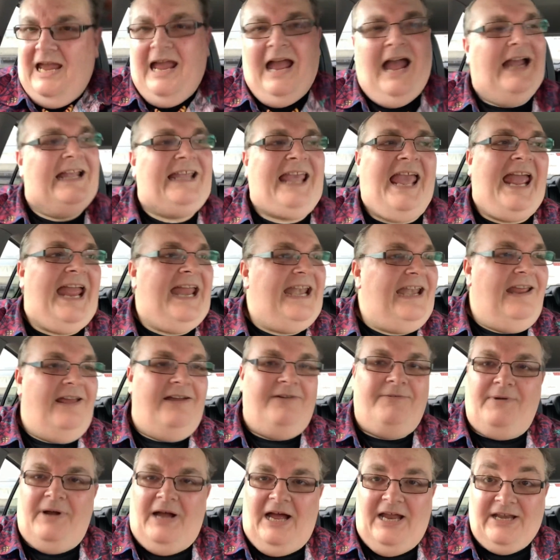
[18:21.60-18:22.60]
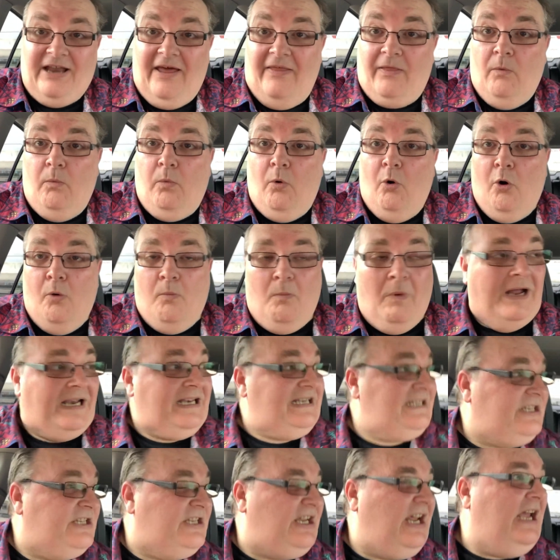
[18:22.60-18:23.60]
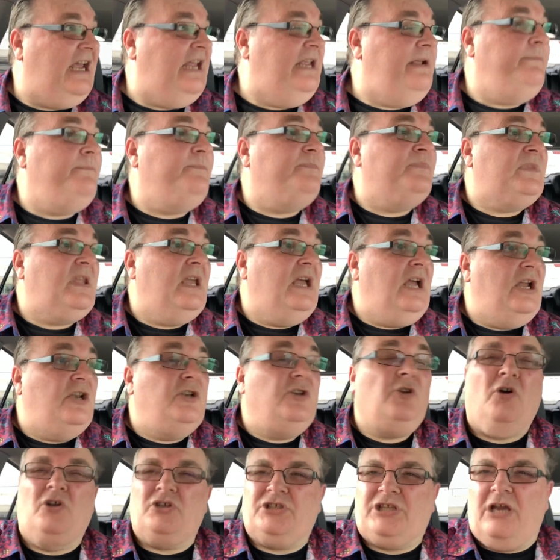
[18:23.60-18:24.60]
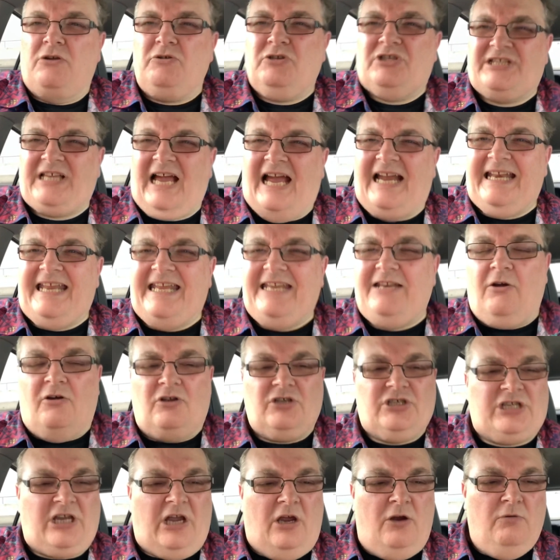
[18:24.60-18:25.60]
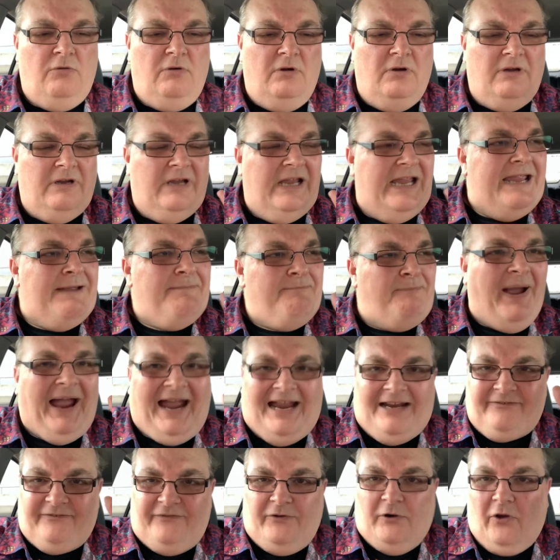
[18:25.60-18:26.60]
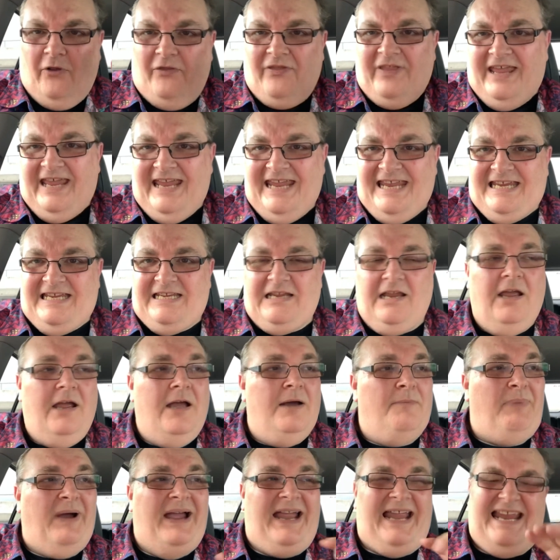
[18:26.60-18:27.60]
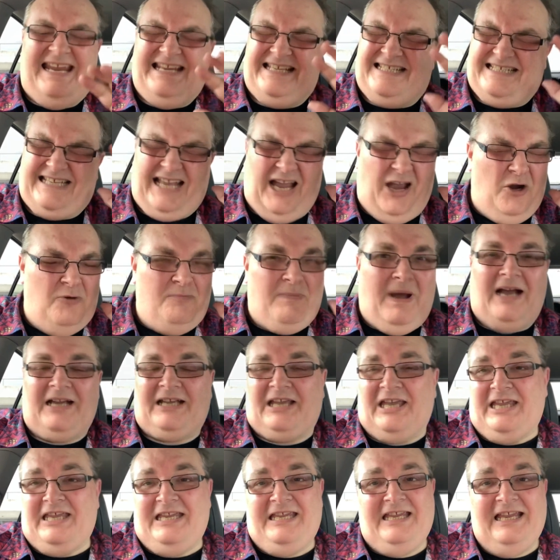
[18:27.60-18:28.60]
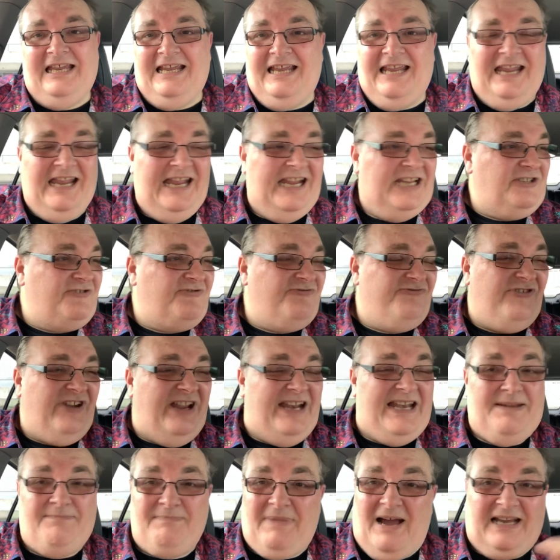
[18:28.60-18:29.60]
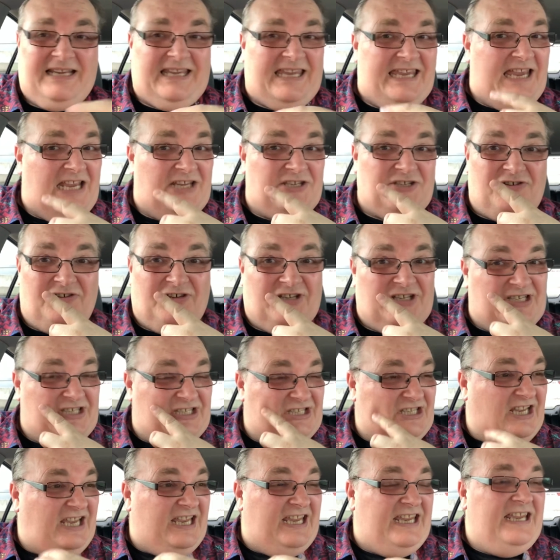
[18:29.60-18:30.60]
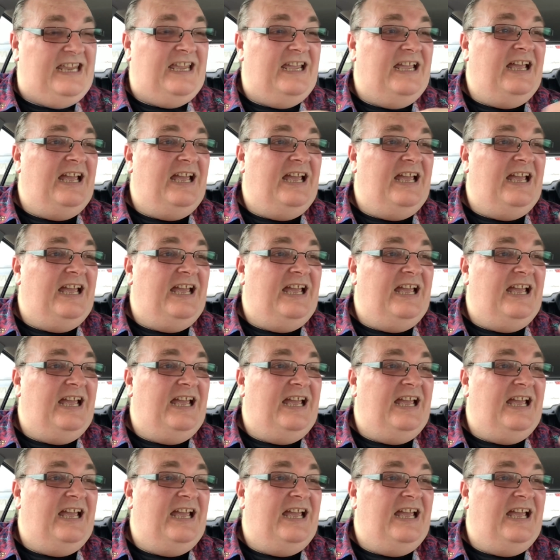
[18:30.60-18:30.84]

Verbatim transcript: Again, another warm one today. Not so sunny, not so impactful on the heat, but it's so muggy. It's really muggy, as you can see.